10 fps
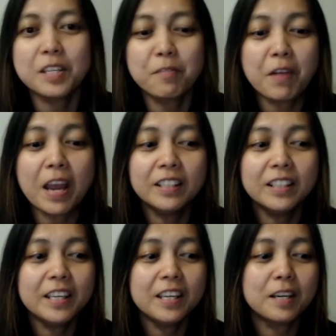And
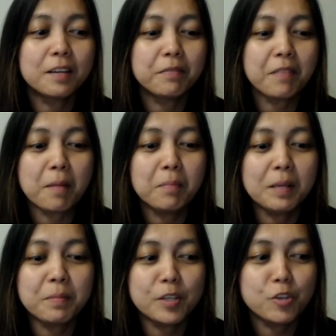finally, uh,
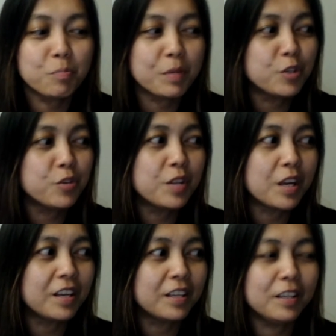family, because you mentioned
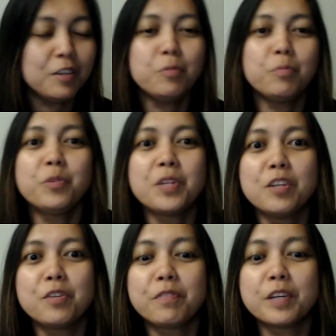that you sent
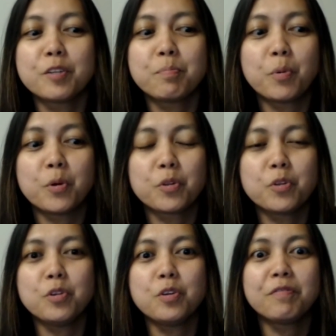your first book
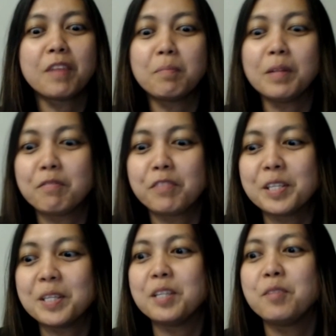to your family and
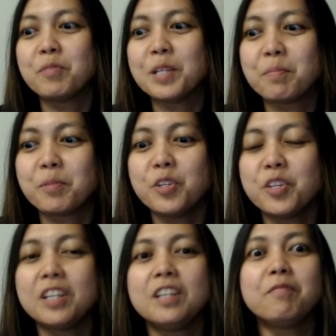friends. They didn't really
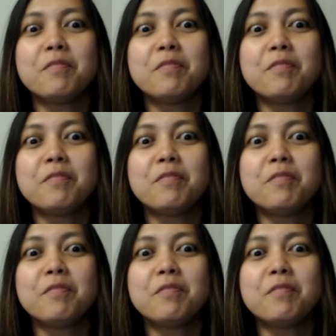appreciate it.